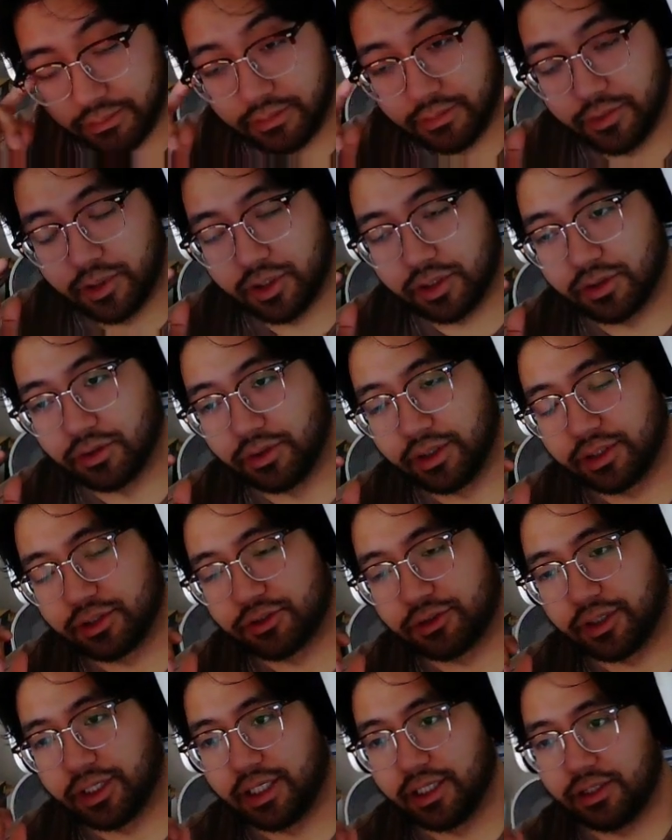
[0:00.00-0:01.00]
Just going
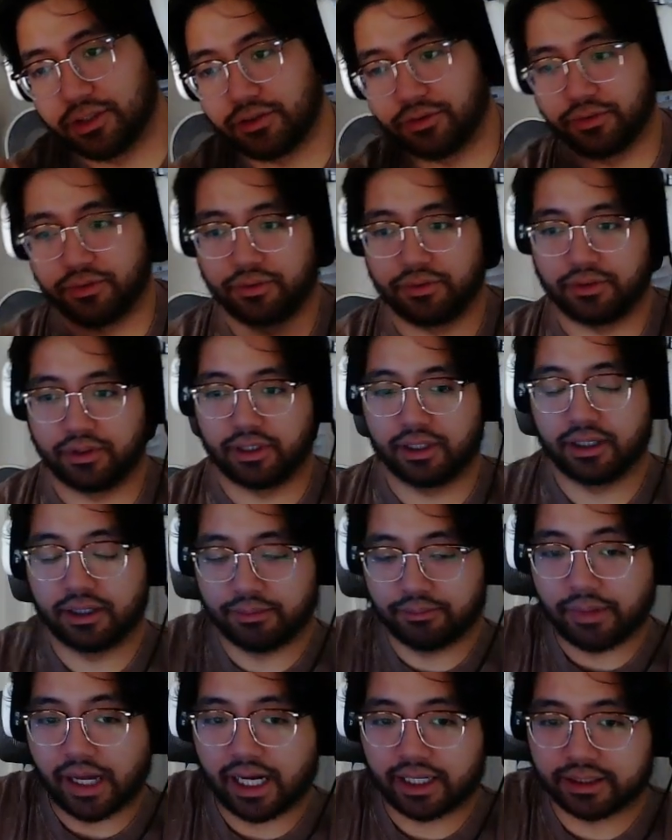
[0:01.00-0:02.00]
straight into
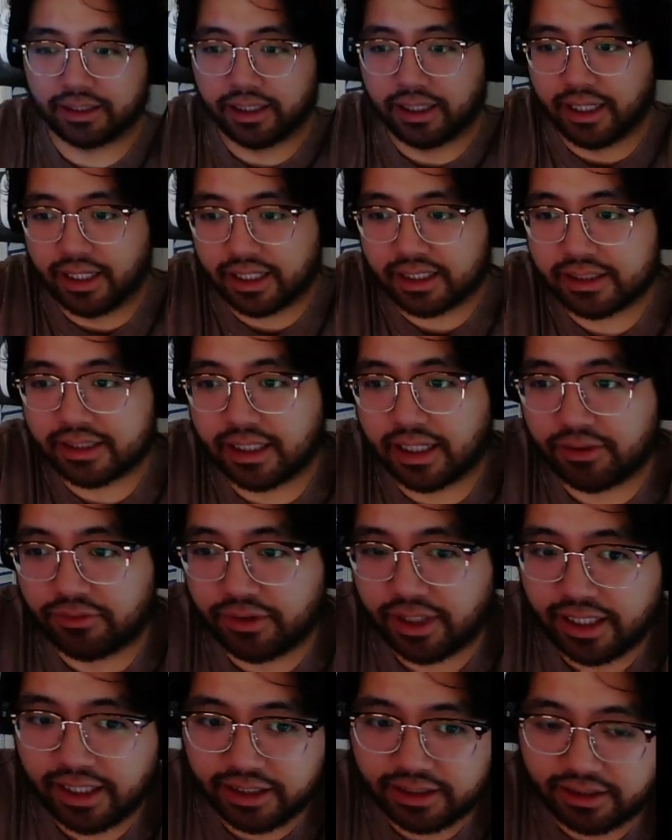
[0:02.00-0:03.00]
Magna X
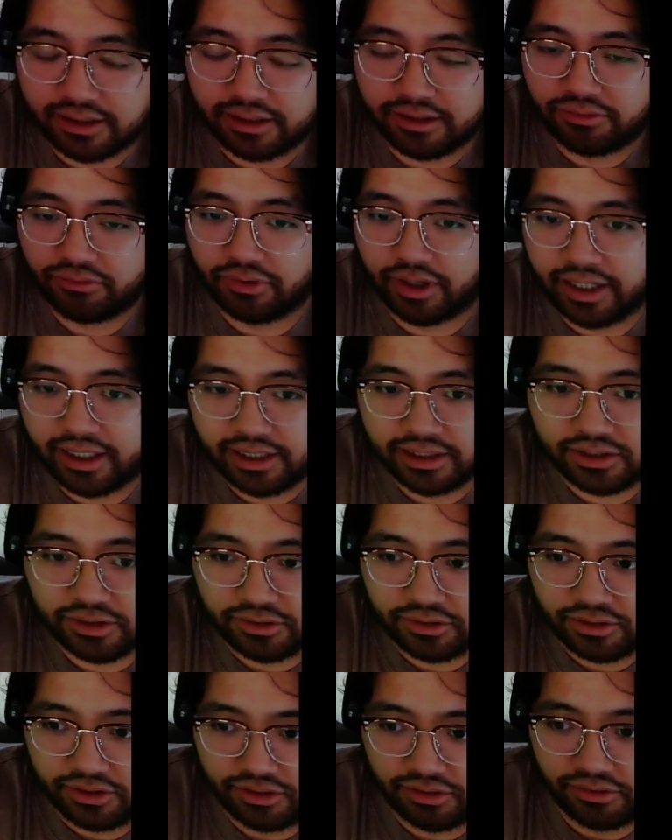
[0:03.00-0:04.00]
right at
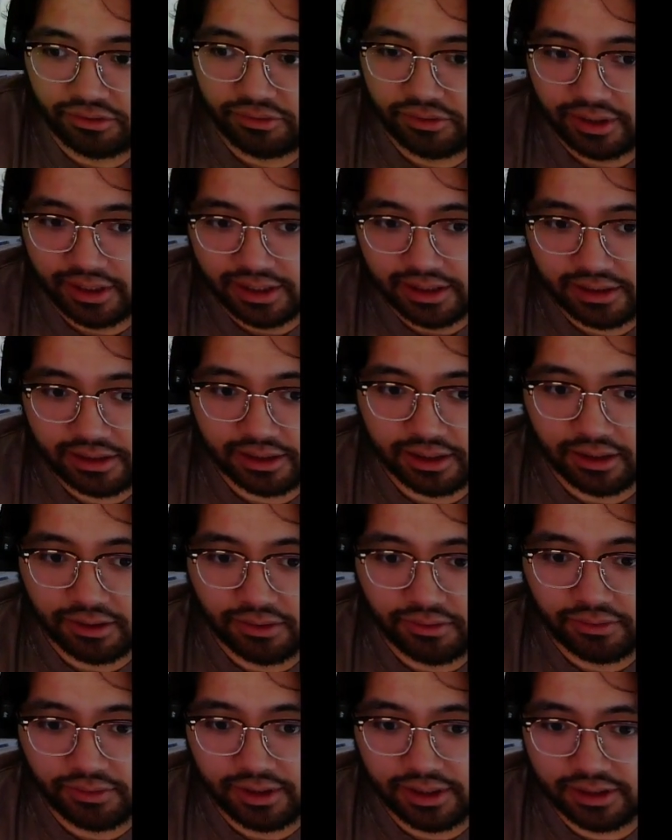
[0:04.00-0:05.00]
turn 2 is
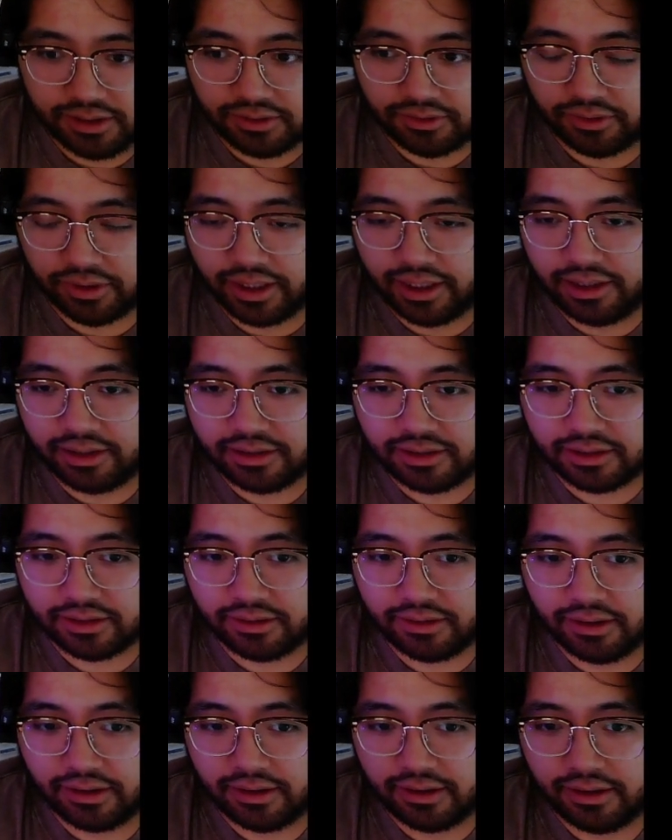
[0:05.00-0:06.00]
always great
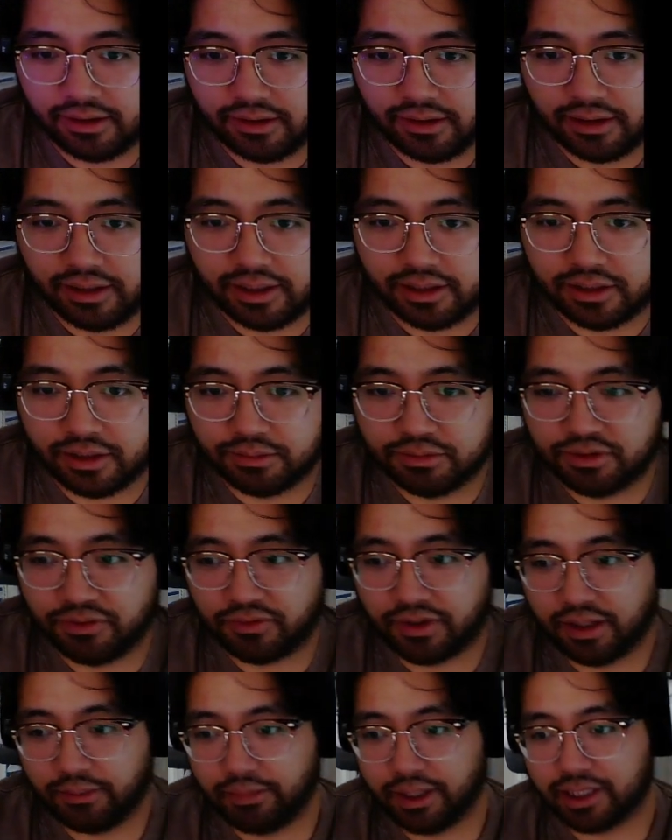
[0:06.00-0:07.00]
in terms of
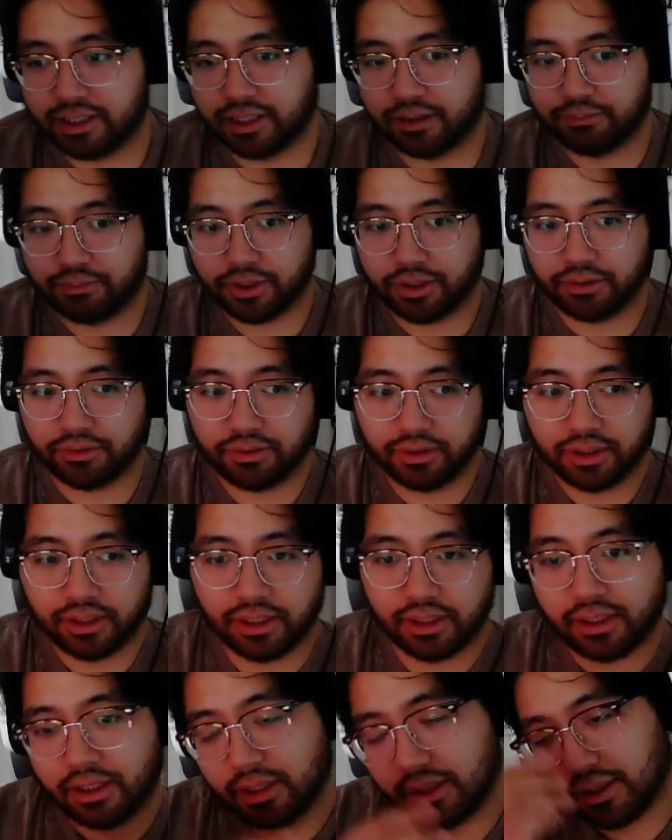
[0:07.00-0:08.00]
keeping tempo.
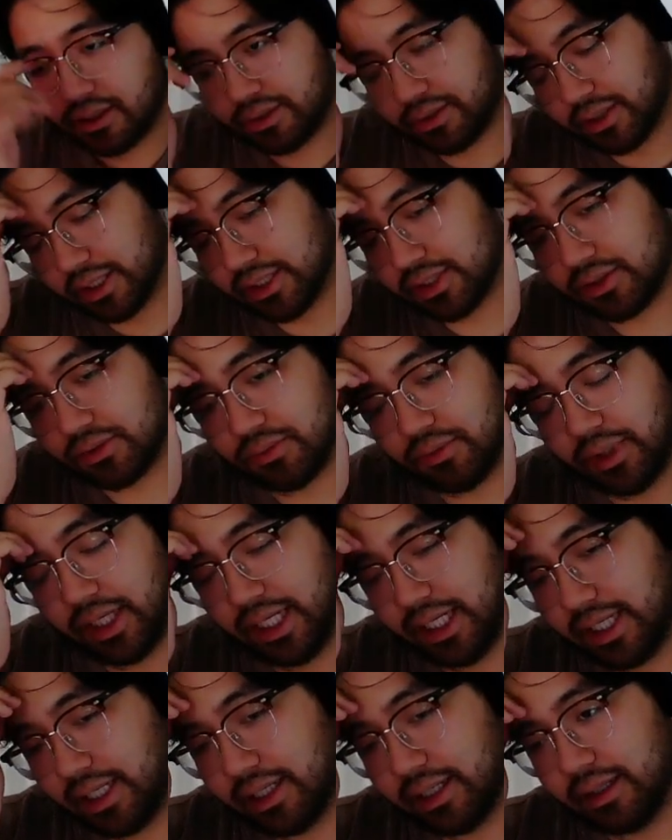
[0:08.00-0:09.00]
So I
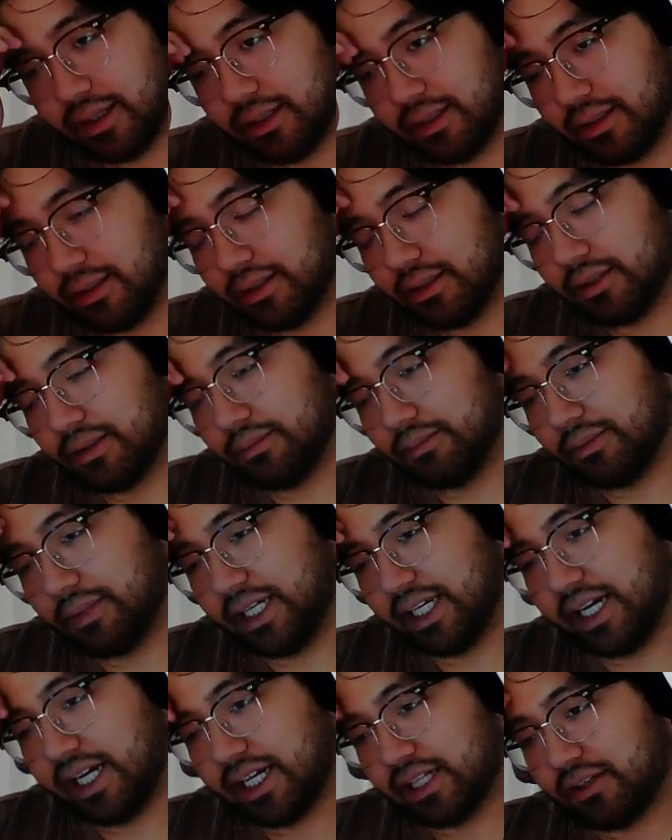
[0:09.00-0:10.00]
swing,
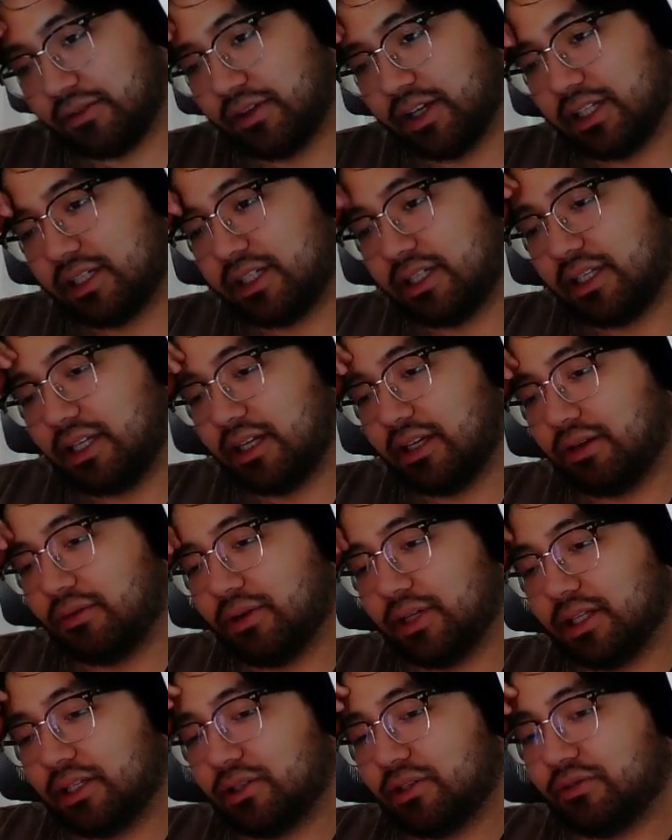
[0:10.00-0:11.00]
it activates the
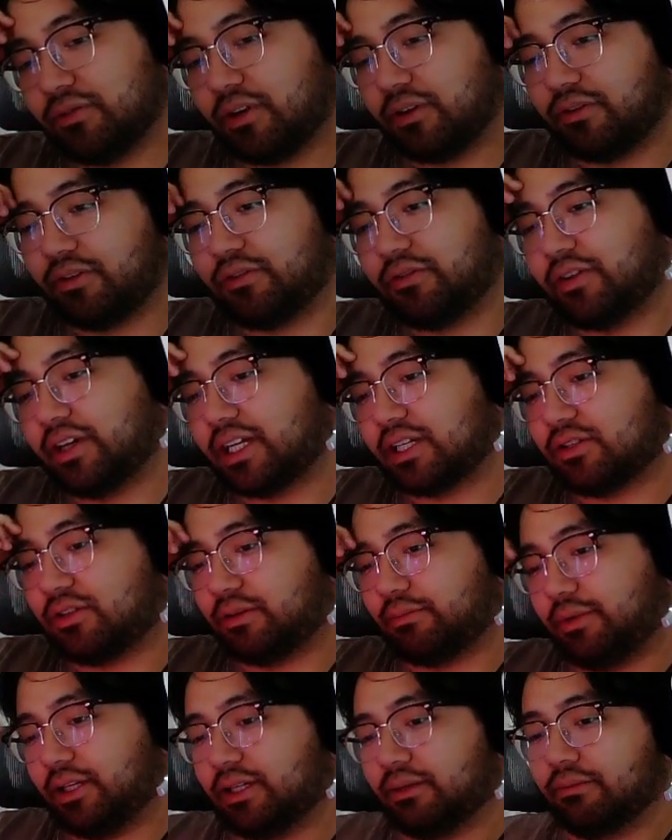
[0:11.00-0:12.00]
when Digivolving effect, so I
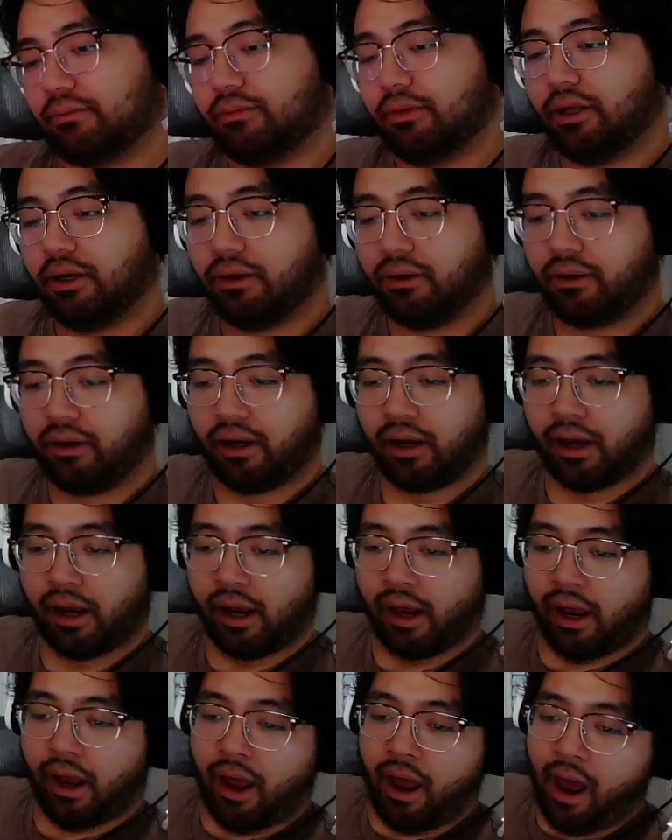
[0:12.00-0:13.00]
become immune.
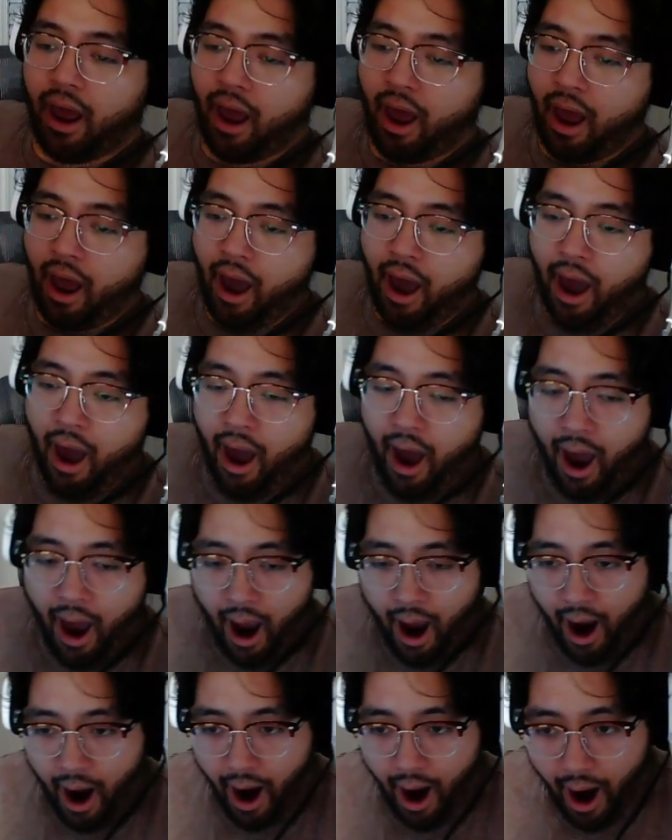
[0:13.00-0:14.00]

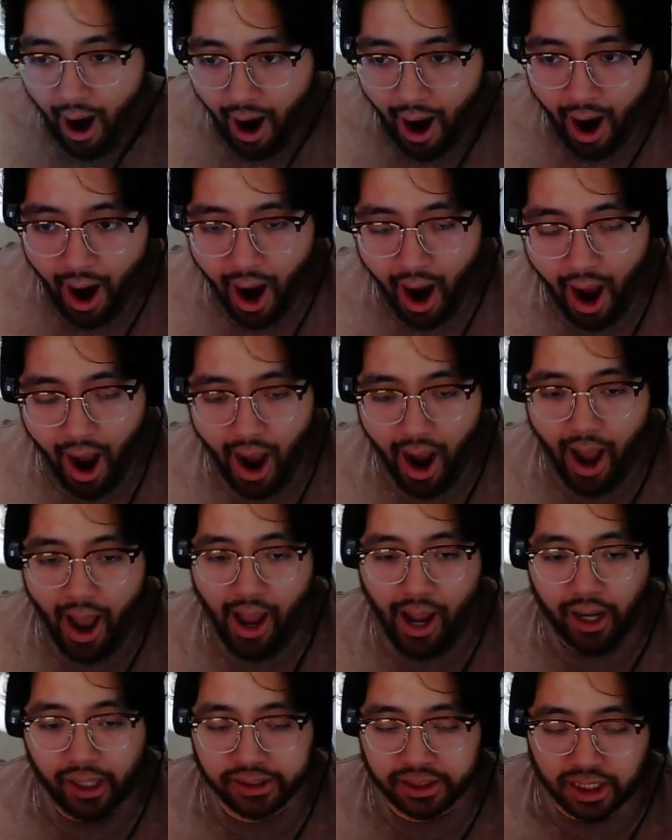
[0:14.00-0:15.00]
I
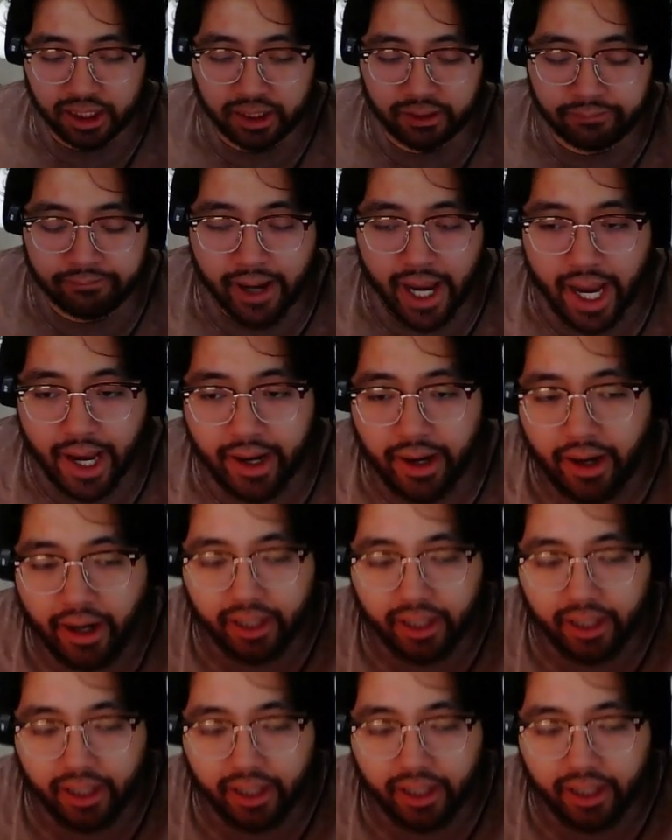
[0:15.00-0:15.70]
unsuspend.